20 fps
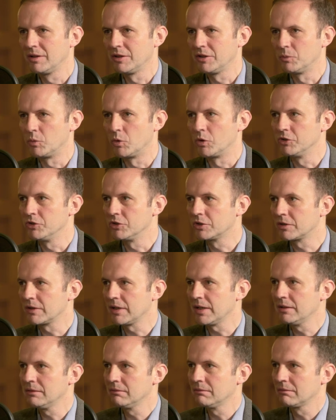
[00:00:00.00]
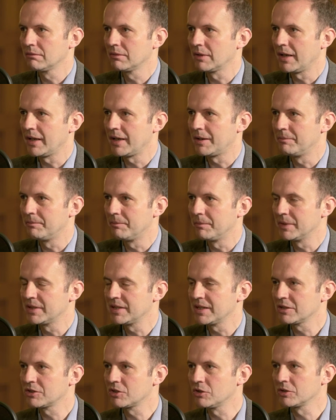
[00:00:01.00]
the war in Ukraine.
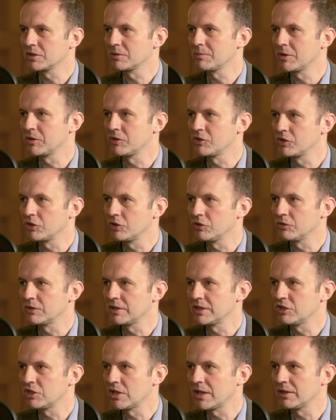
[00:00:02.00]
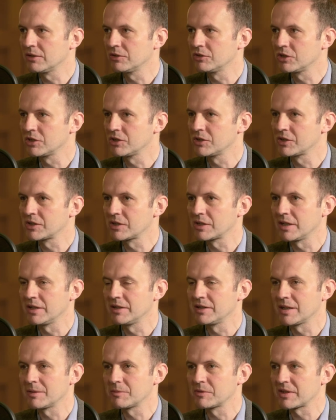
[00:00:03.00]
Mattea talked about the security challenges
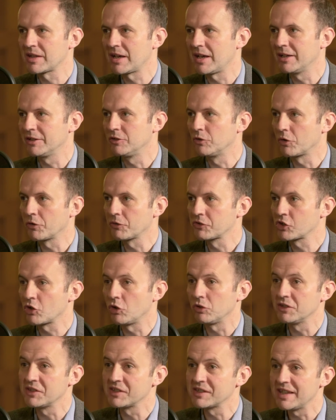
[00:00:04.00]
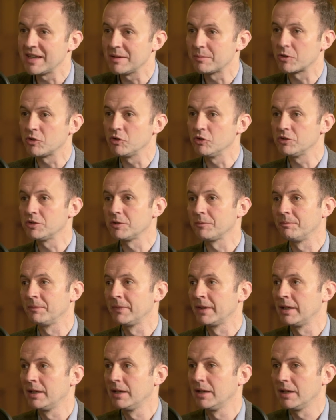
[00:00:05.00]
in terms of the High North, Scotland's neighbourhood.
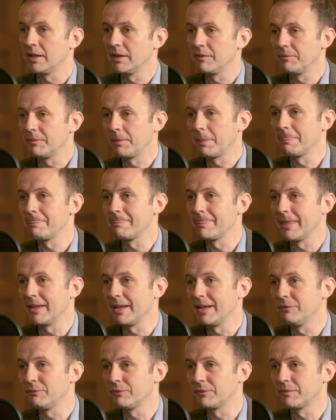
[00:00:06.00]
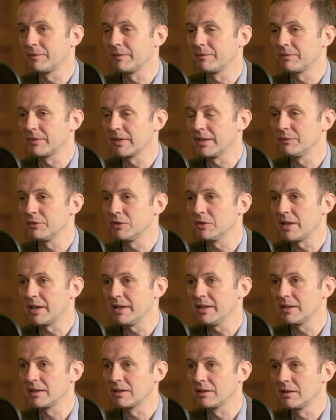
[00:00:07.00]
If you
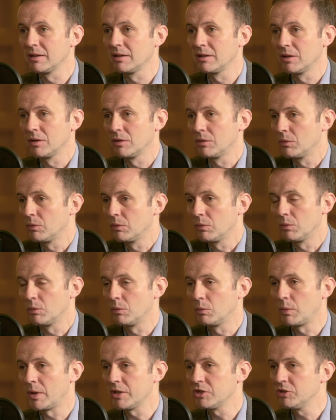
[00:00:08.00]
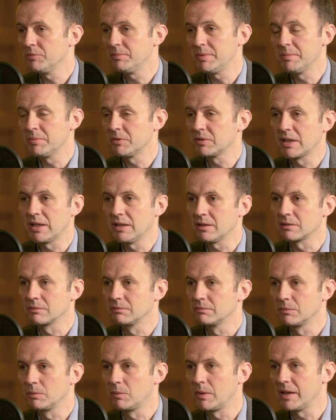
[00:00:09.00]
like, why should people care?
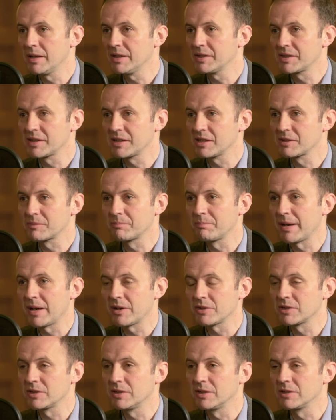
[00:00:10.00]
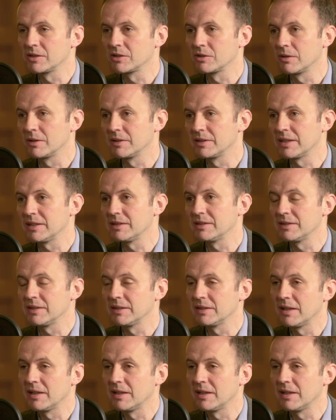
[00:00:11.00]
Why is this pertinent to our day-to-day